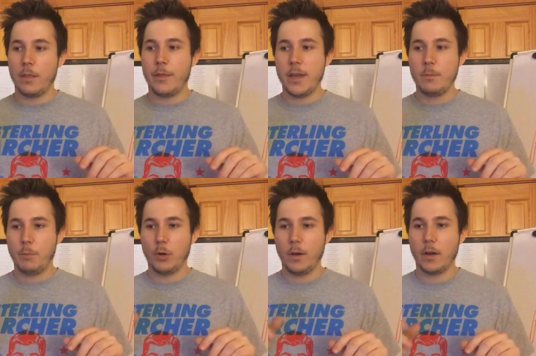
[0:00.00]
then
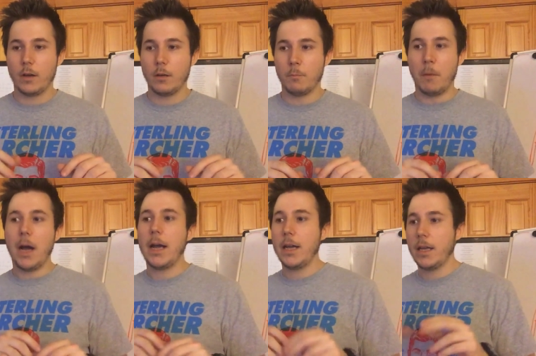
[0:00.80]
put
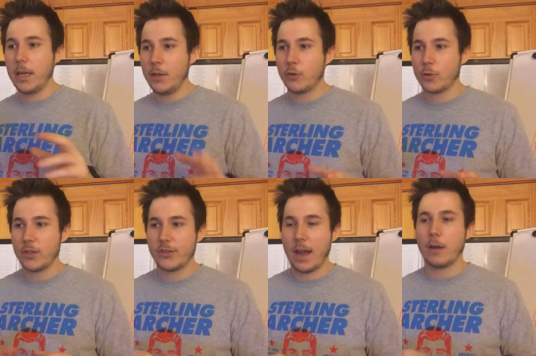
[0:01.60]
my
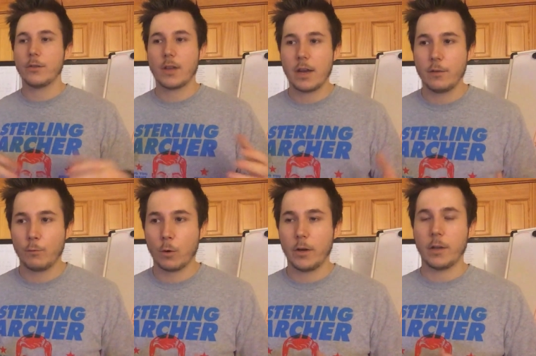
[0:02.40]
interests outside
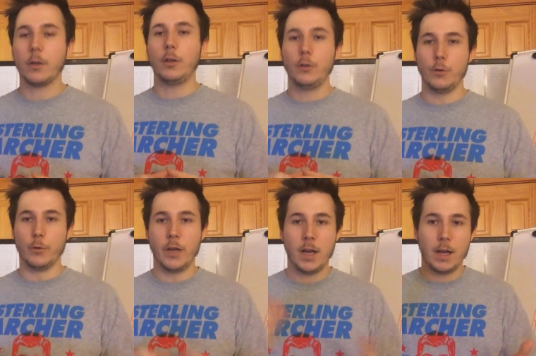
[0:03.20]
of work
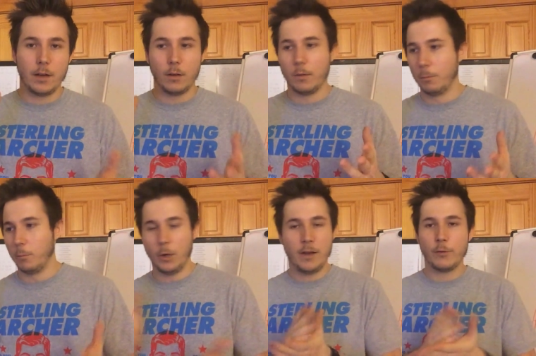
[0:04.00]
include
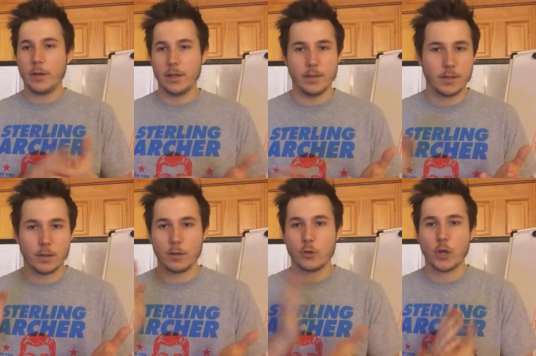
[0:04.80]
whatever it
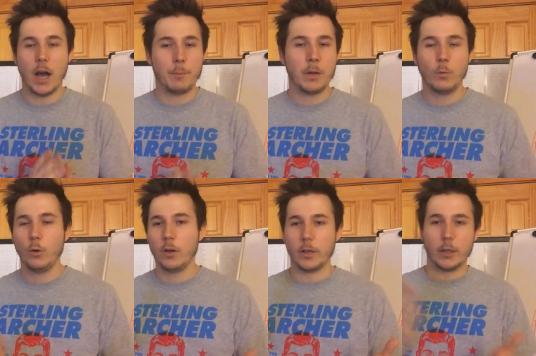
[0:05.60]
is chopping
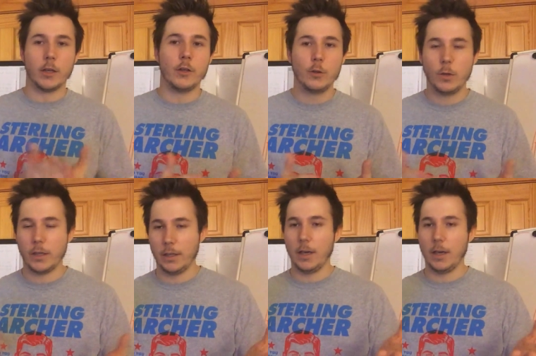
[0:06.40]
wood, canoeing,